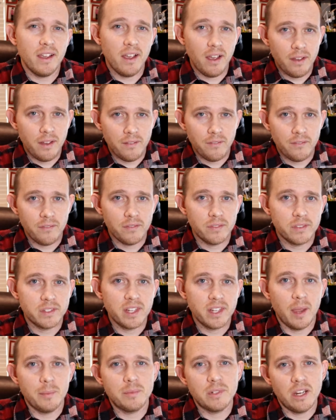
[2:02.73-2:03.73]
of
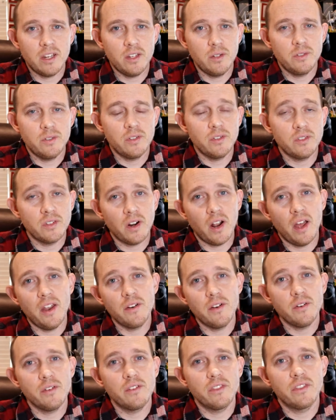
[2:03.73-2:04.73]
Snapchat users are
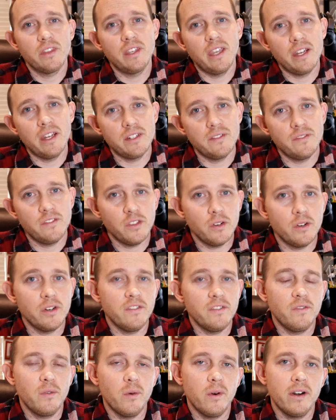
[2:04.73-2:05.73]
under the age of
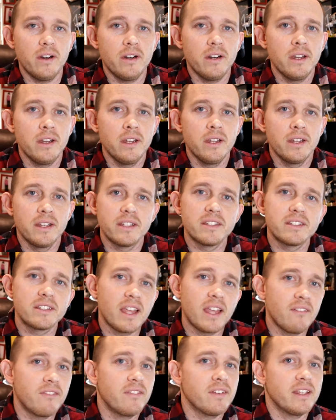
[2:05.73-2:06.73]
34. It's
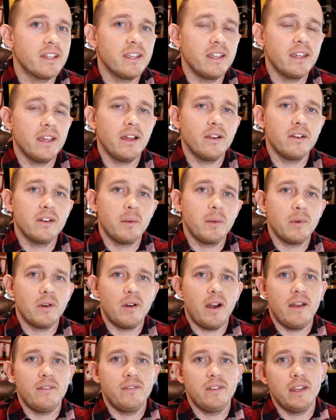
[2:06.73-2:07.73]
definitely a younger
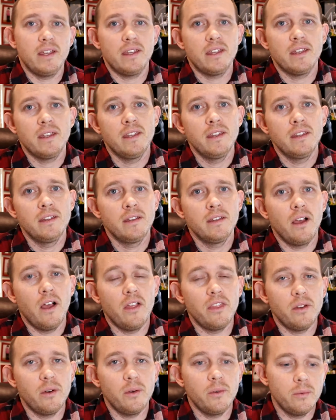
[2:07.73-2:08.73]
demographic,
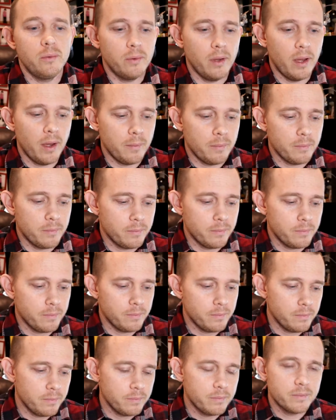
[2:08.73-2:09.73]
although um,
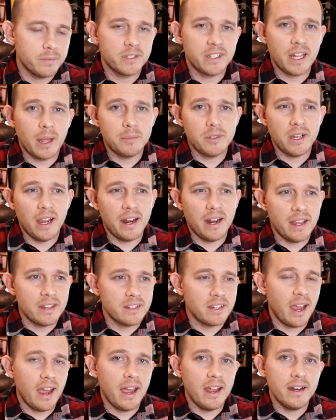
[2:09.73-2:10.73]
Snapchat
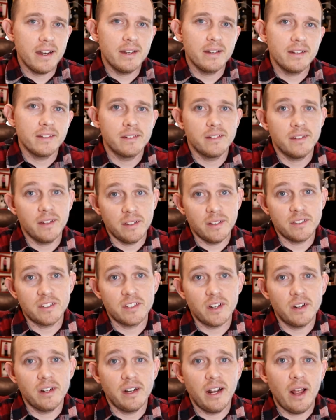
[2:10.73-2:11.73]
has had,
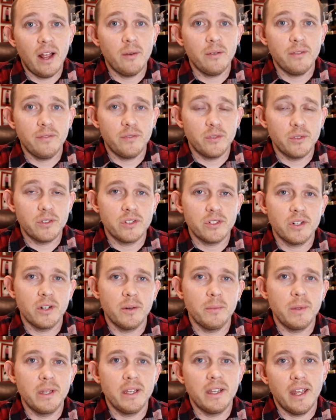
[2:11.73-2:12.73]
started out for
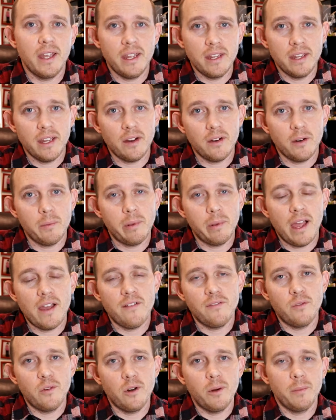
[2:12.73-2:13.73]
sure being a younger
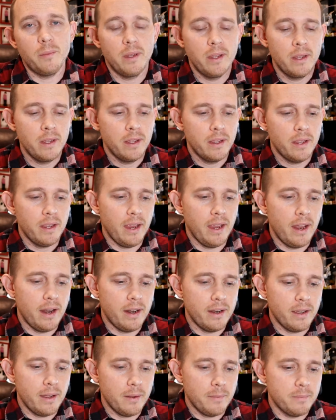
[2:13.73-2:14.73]
platform,
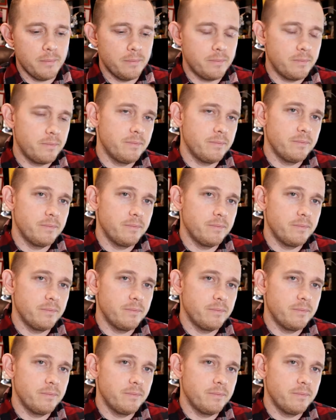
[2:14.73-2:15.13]
and um,